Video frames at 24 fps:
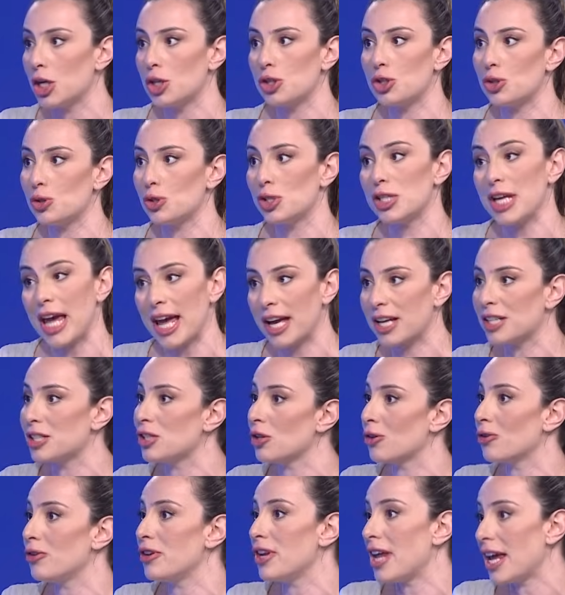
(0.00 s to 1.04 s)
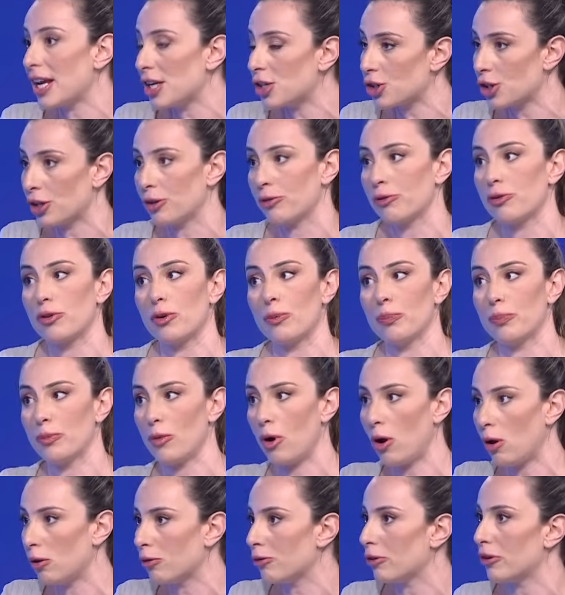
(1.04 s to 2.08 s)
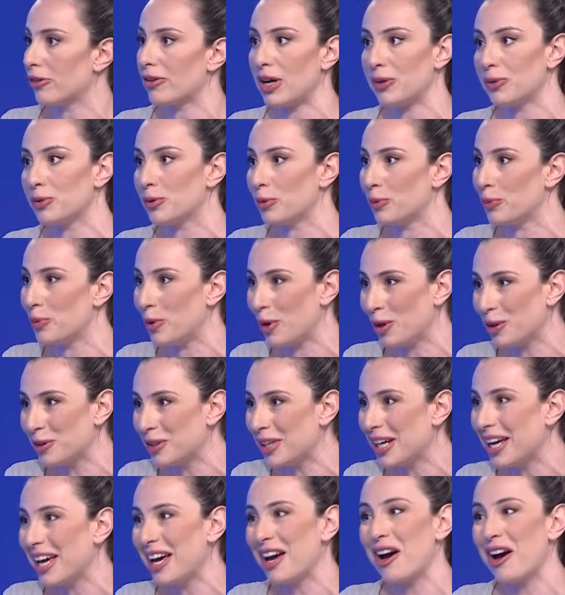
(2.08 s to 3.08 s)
to take donation from all around the world,